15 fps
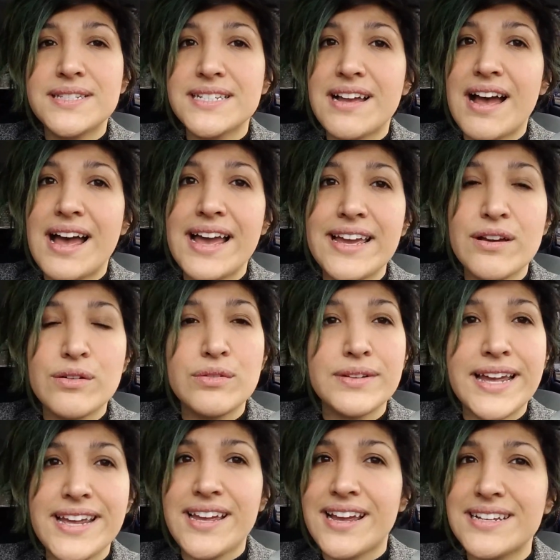The guy
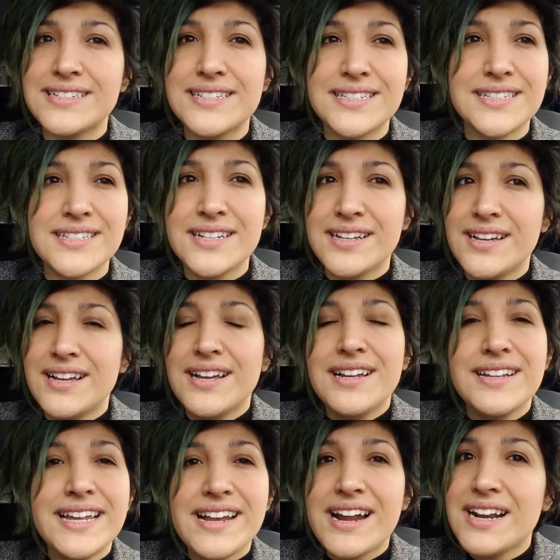has
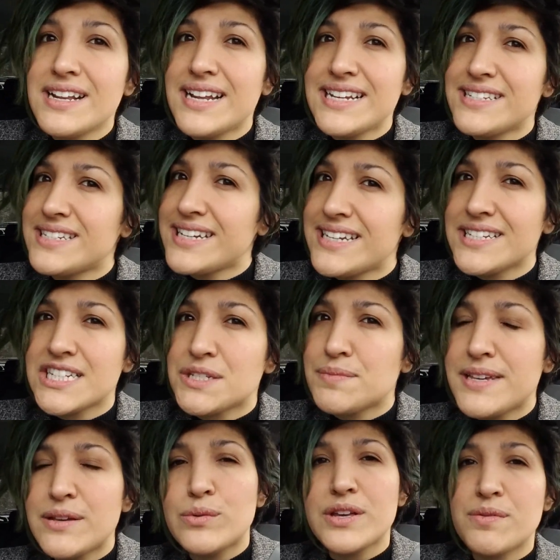kind of teased
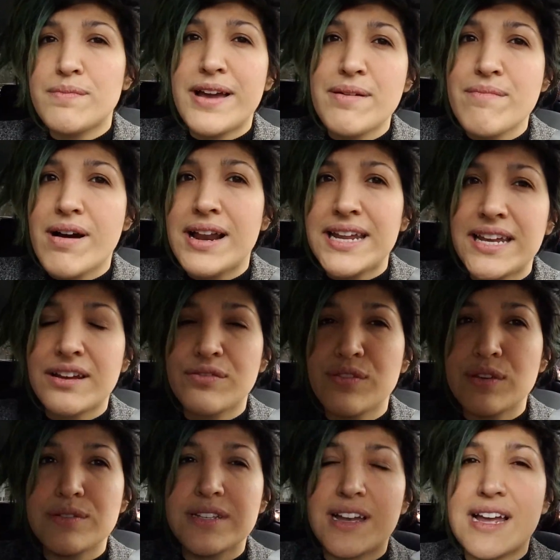me with my money a
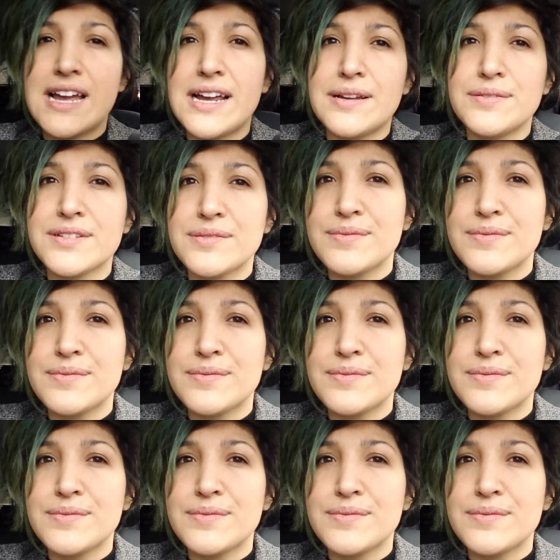few times,